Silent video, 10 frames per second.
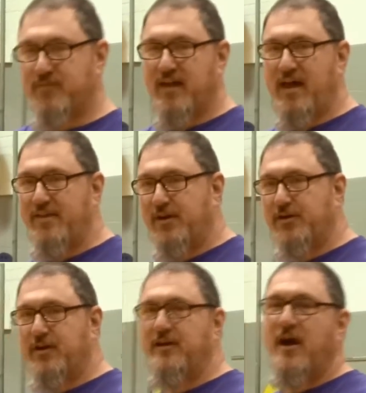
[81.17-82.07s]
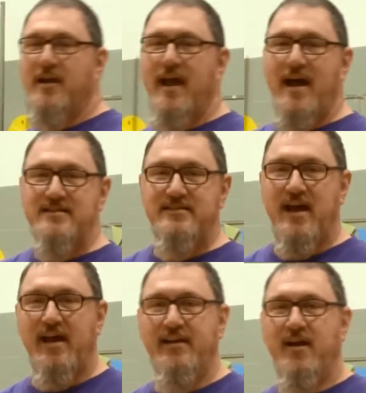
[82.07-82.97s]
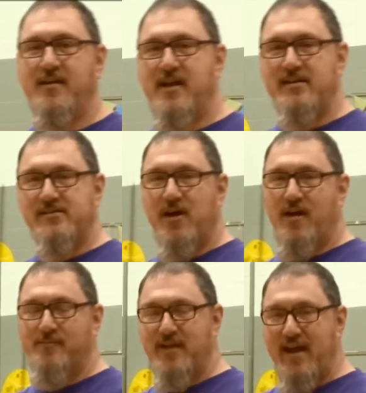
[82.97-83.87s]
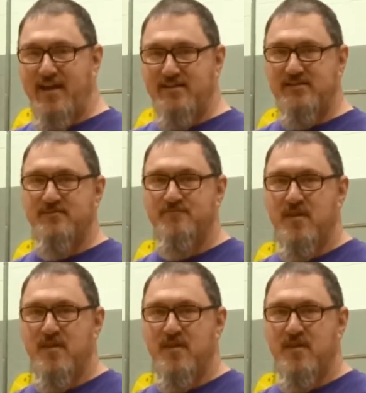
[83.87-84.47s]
They're good outside on nice calm days.